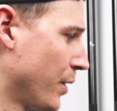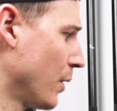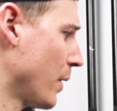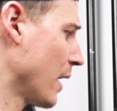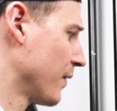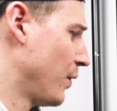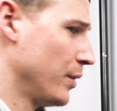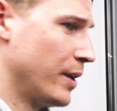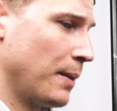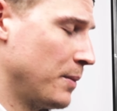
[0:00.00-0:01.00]
With our rack
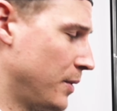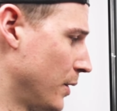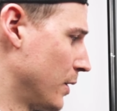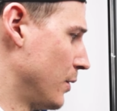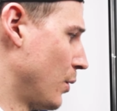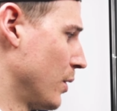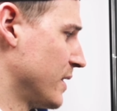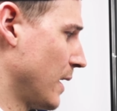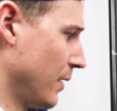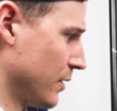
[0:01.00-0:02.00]
folded up, you're going to notice
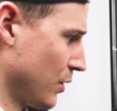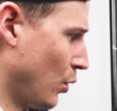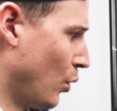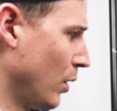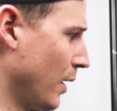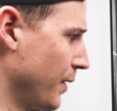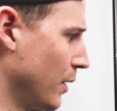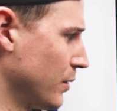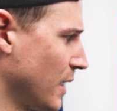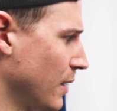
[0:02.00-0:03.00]
that there's a hole on the
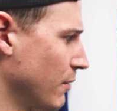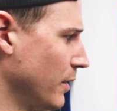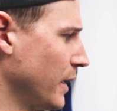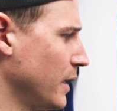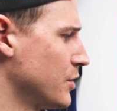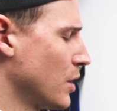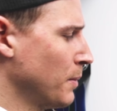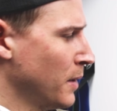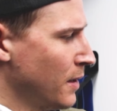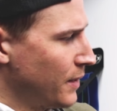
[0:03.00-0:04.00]
outside of the linkage
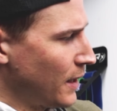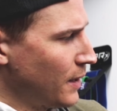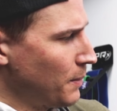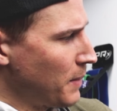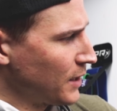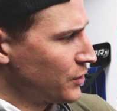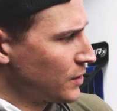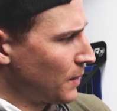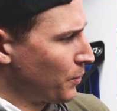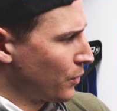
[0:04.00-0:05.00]
arm that then
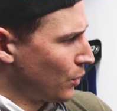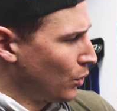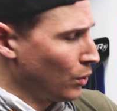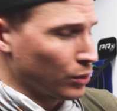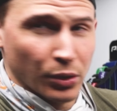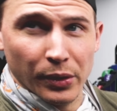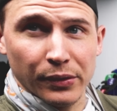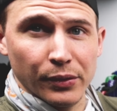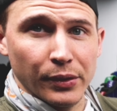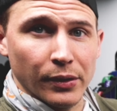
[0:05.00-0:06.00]
matches up with a hole going
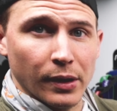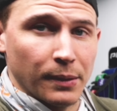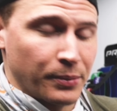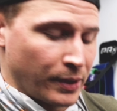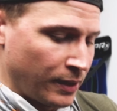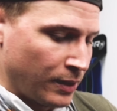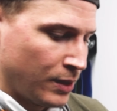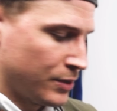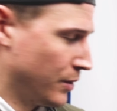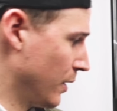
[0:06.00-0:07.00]
through your upright.
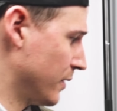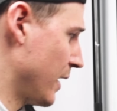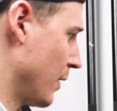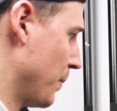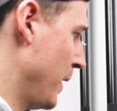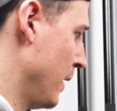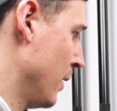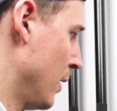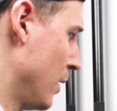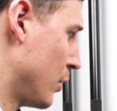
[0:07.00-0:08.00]
So you're going to take your pin,
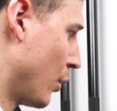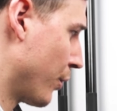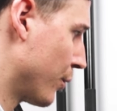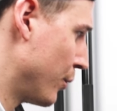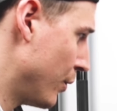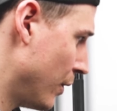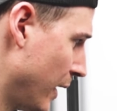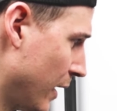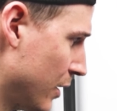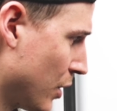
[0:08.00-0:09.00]
go through the
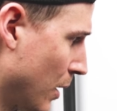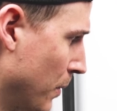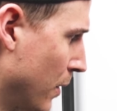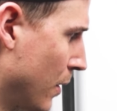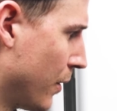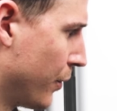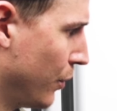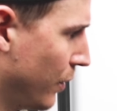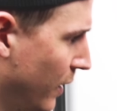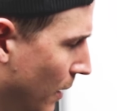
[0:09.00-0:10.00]
linkage arm,
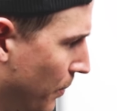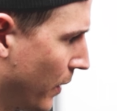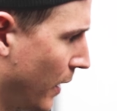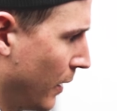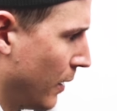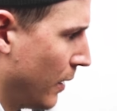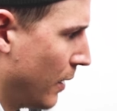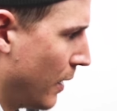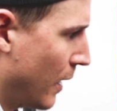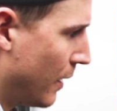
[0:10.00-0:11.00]
through the upright,
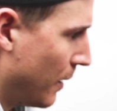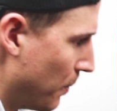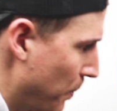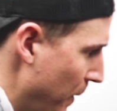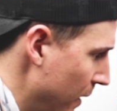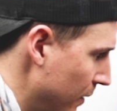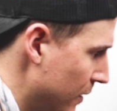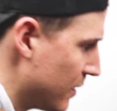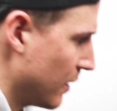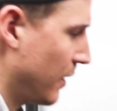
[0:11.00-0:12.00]
and then pin
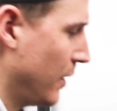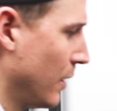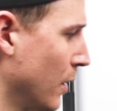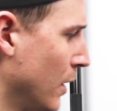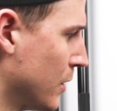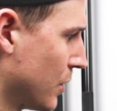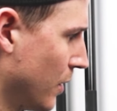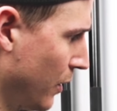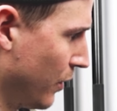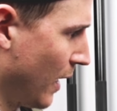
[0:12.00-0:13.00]
to secure so
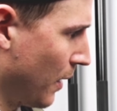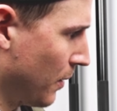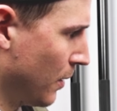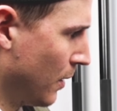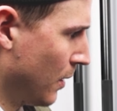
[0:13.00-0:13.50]
that you can't